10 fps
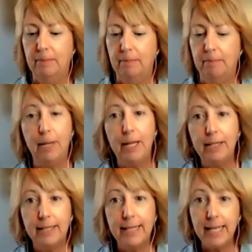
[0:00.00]
but
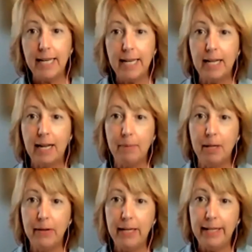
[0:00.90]
then I got
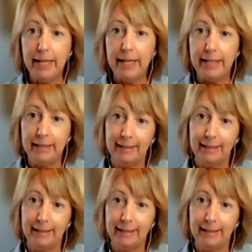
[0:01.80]
married again.